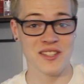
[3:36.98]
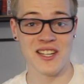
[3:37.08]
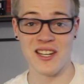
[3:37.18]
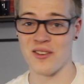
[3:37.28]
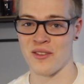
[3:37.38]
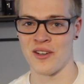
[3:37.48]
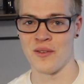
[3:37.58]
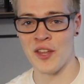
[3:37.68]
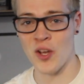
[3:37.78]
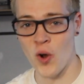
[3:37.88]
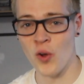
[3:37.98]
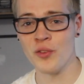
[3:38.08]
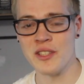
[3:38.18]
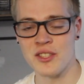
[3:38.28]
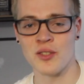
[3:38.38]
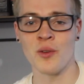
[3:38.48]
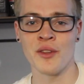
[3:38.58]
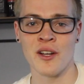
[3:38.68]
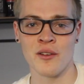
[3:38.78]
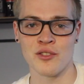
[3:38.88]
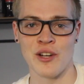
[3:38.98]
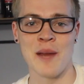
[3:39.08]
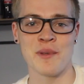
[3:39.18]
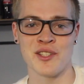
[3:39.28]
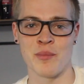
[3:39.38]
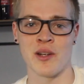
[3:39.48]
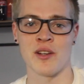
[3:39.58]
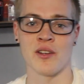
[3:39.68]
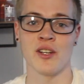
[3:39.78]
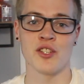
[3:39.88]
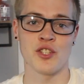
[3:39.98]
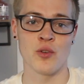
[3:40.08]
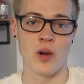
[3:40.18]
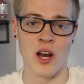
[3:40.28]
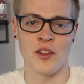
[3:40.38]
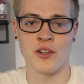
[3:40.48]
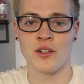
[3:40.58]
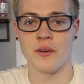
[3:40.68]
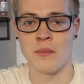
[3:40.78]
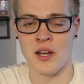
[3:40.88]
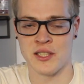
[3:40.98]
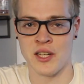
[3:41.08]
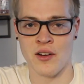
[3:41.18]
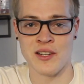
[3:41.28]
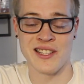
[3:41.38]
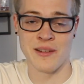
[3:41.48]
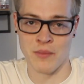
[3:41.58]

the kicker though, they only sold their Trappist beer to other monasteries and